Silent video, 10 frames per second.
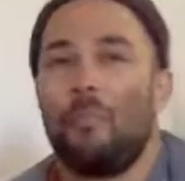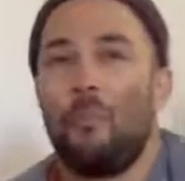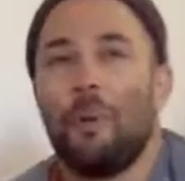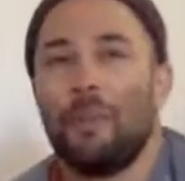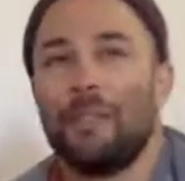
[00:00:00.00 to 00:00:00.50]

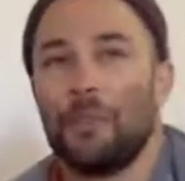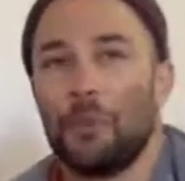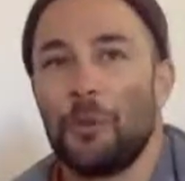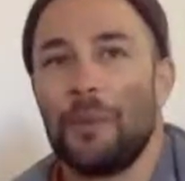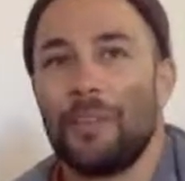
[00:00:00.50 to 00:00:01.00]
one of the
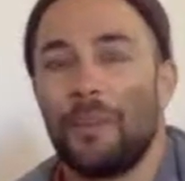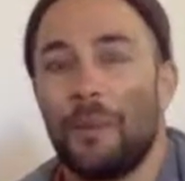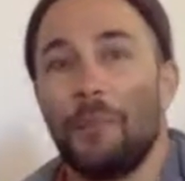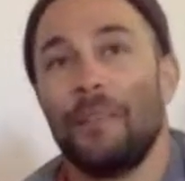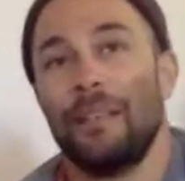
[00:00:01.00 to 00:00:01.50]
joys
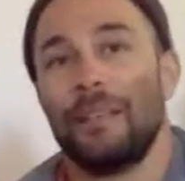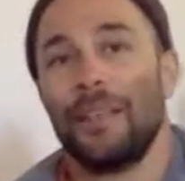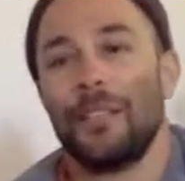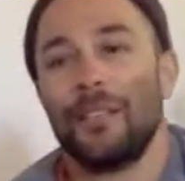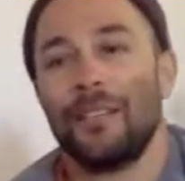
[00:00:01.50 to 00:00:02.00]
about being a
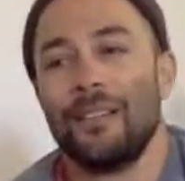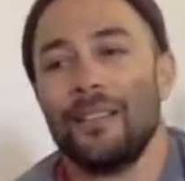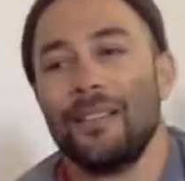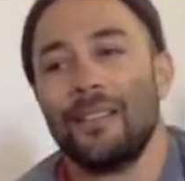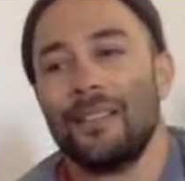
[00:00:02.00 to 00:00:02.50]
Sagittarius,